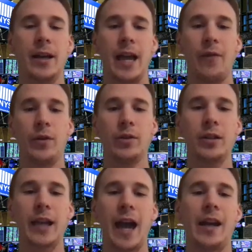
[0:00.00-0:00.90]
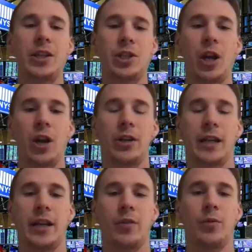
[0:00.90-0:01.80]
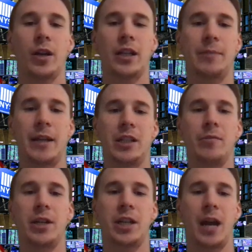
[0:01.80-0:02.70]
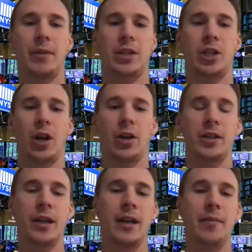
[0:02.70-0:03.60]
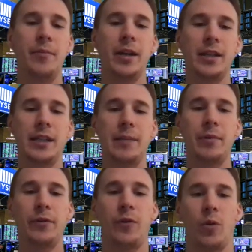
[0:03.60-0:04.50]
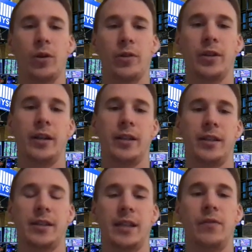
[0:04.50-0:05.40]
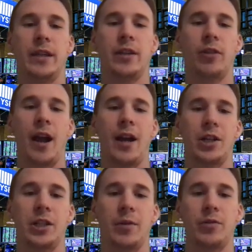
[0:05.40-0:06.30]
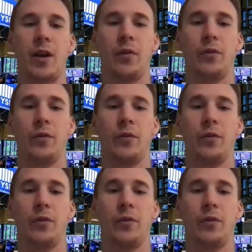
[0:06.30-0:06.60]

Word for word: If we look at its chart here, we're not going to spend too much time on this chart, but you can see before the CV crash, it was around